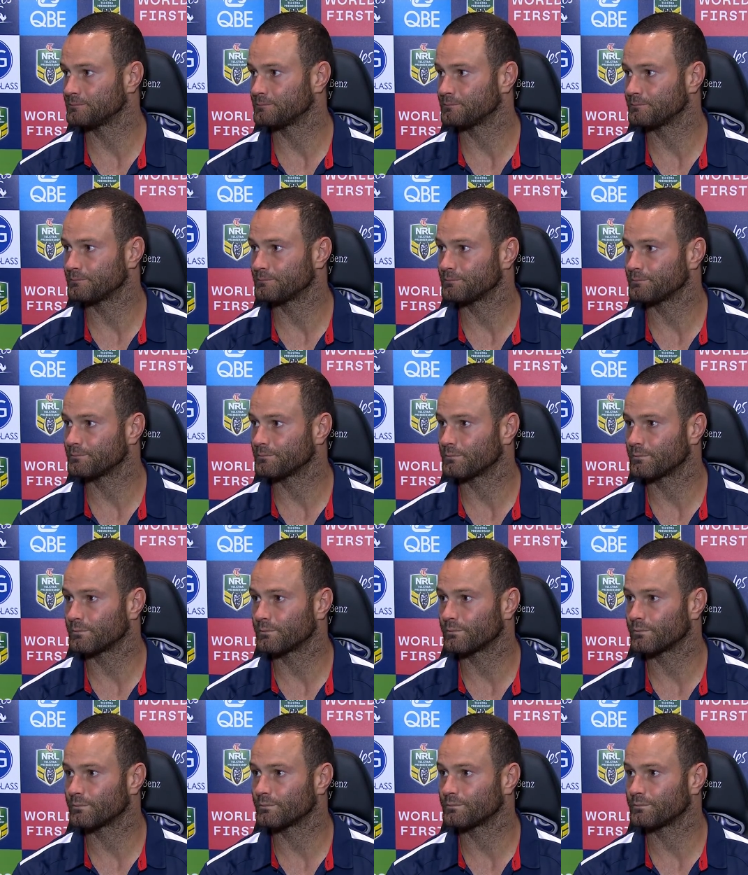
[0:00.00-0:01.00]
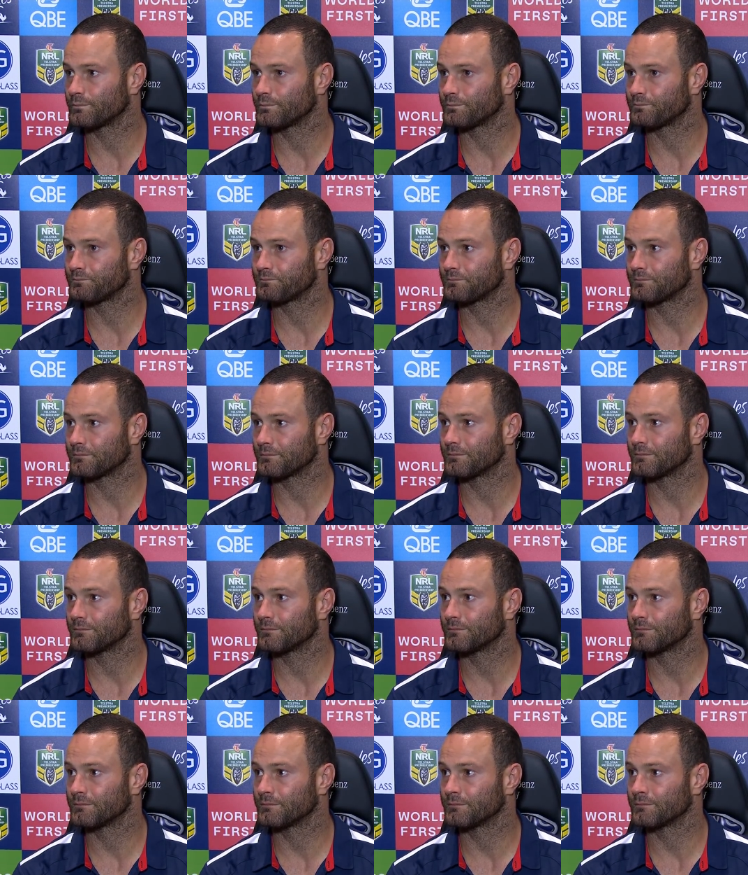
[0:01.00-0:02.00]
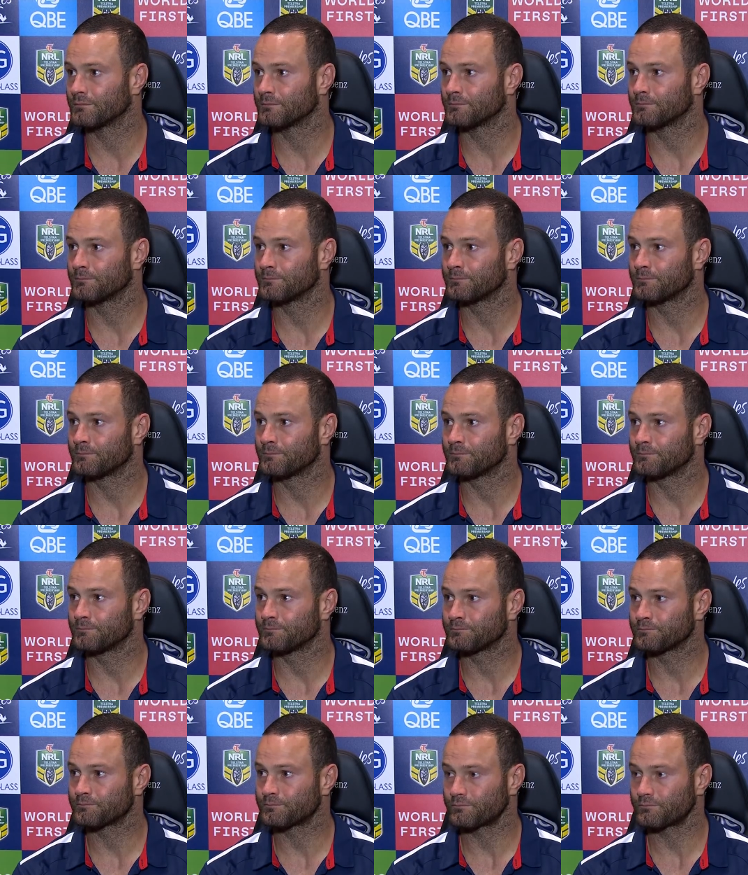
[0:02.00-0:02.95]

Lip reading: No one is speaking in this clip.